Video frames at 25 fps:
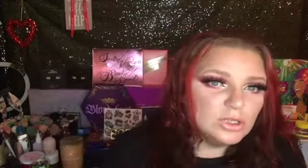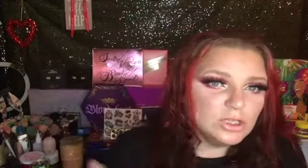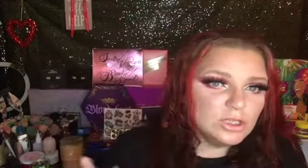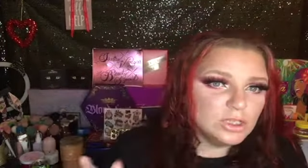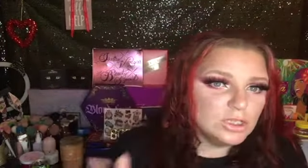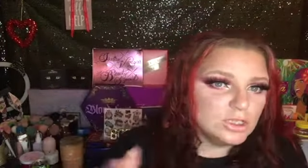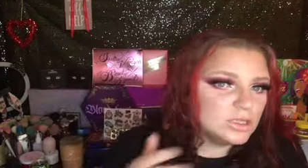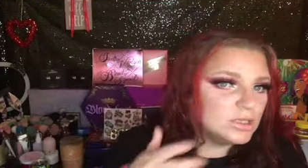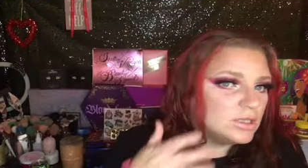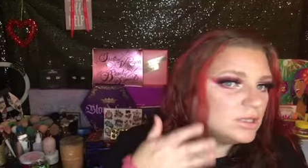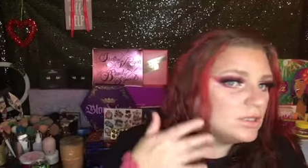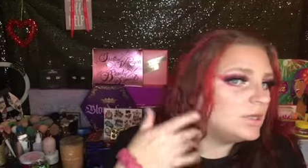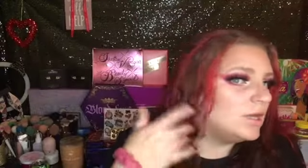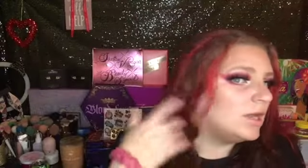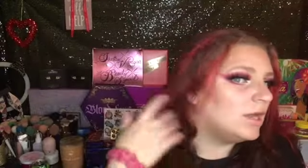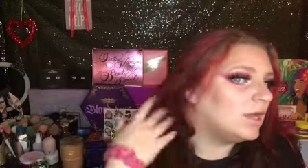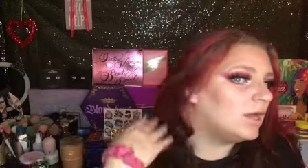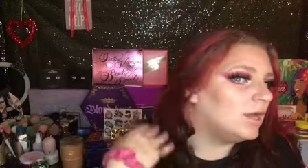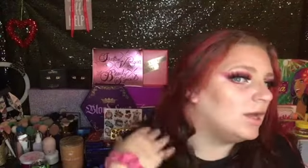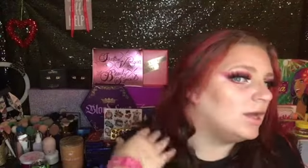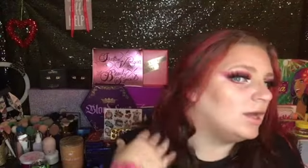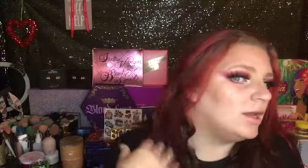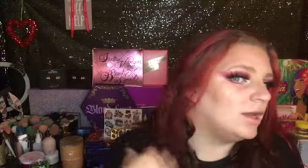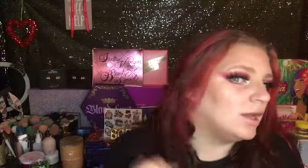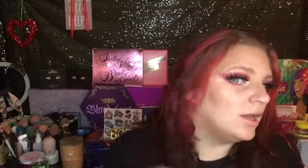Just a
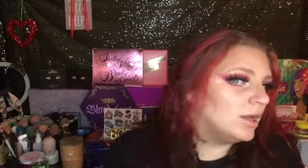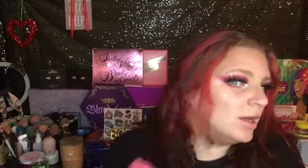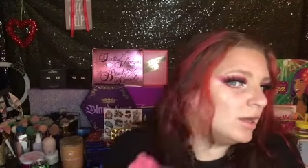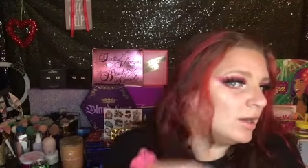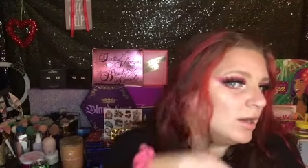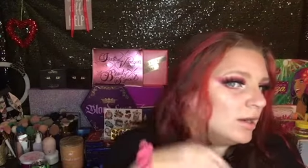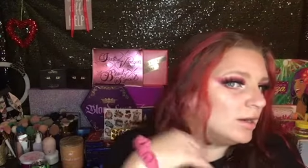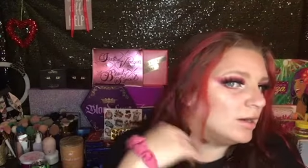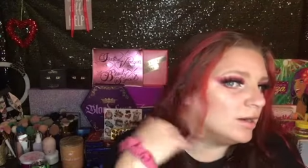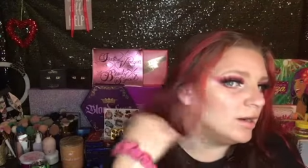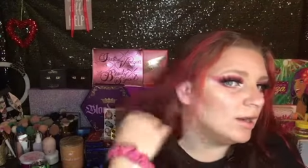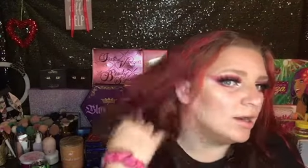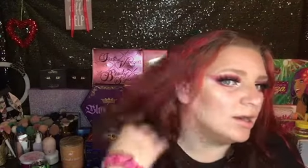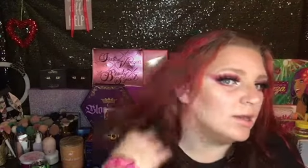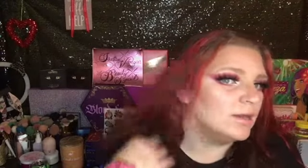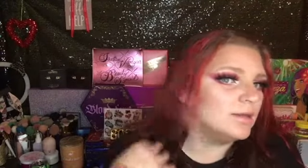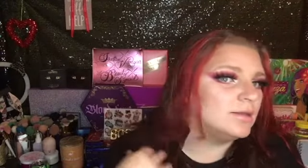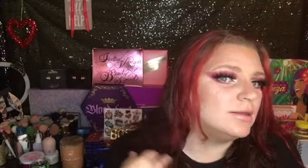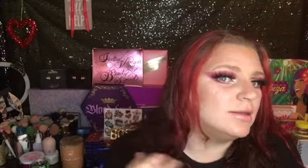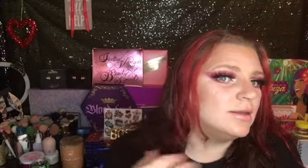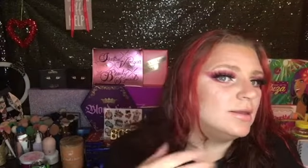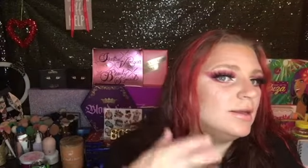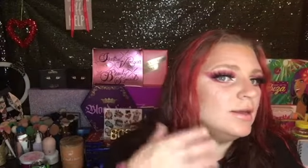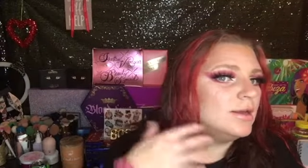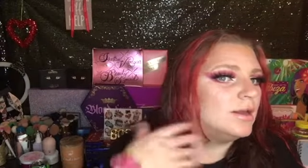tad. And like I
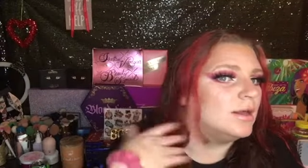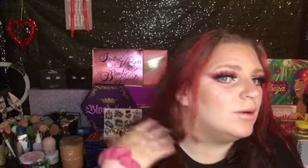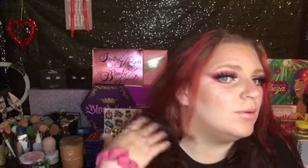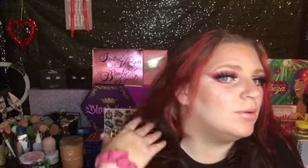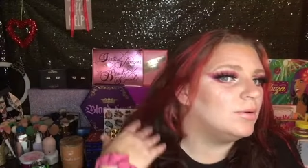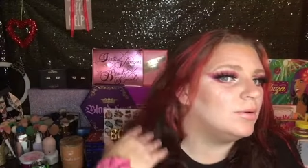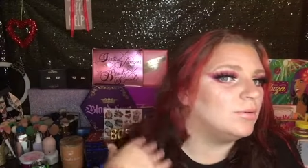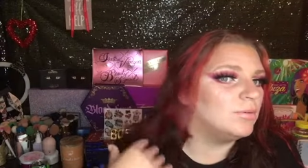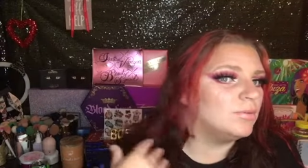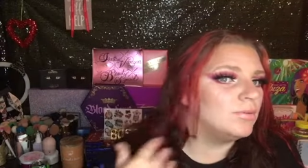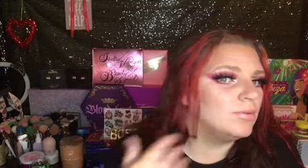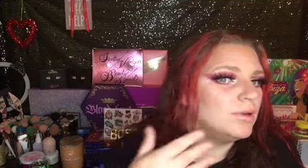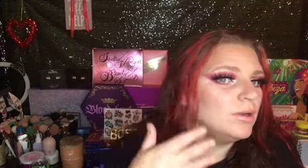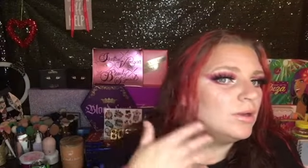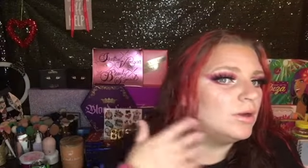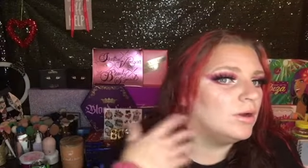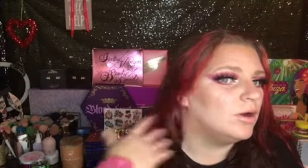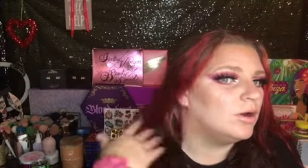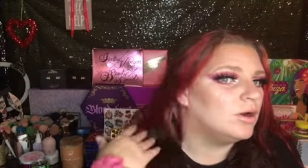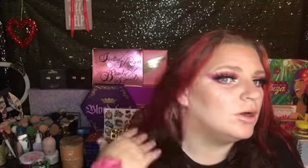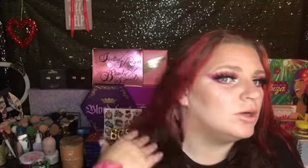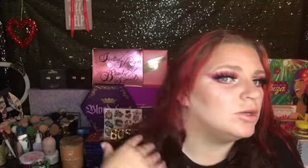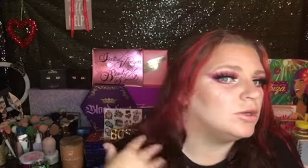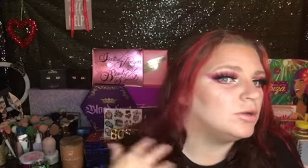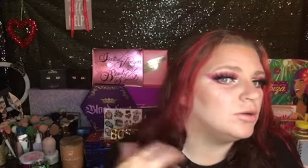said, I went really
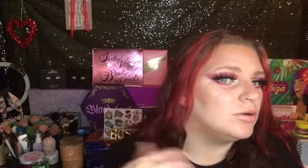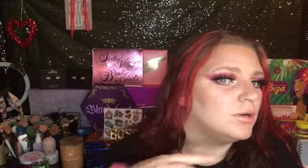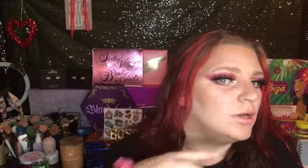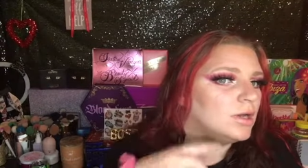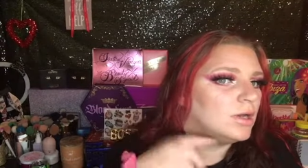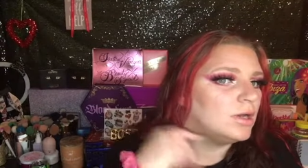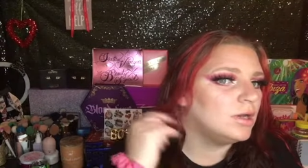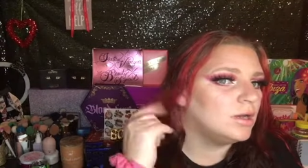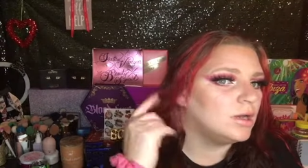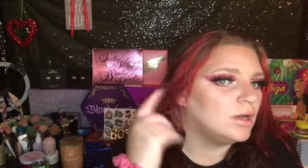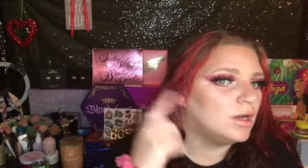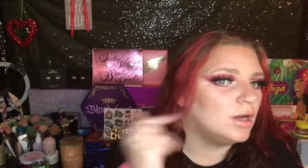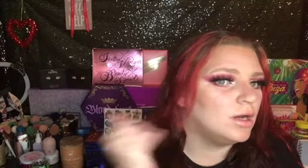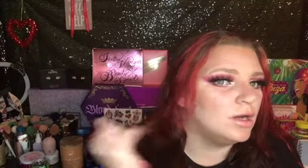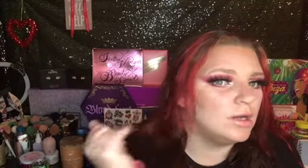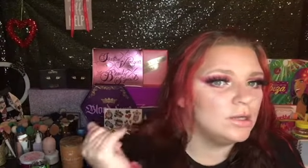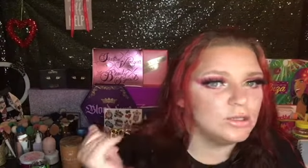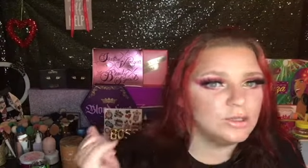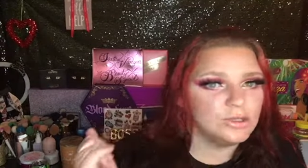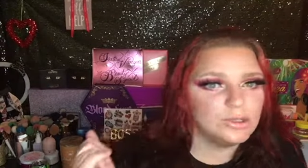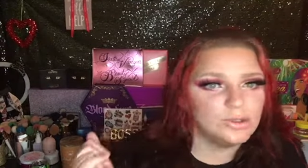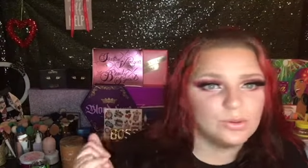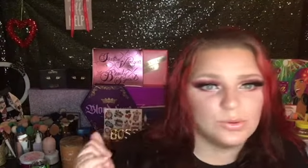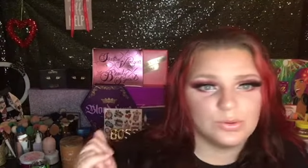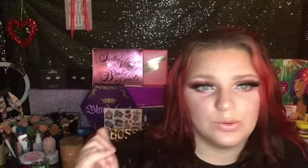harsh on that
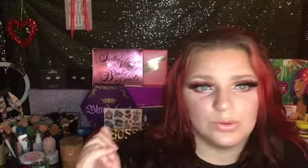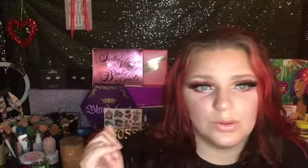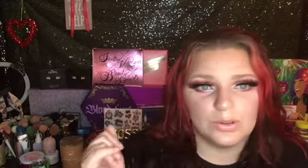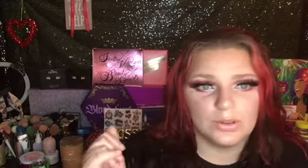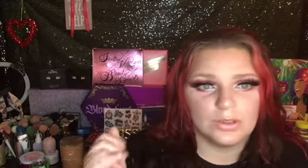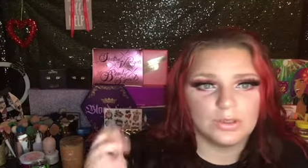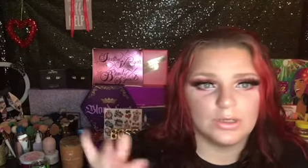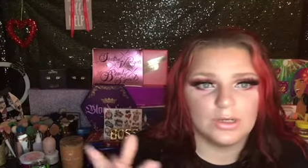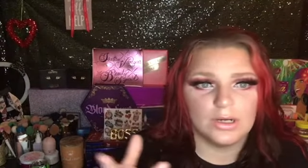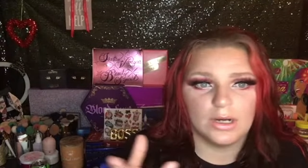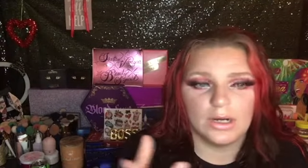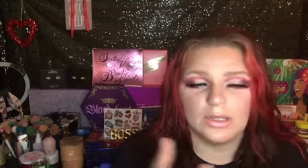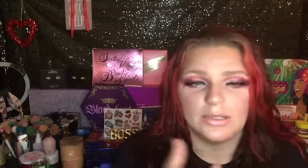contour.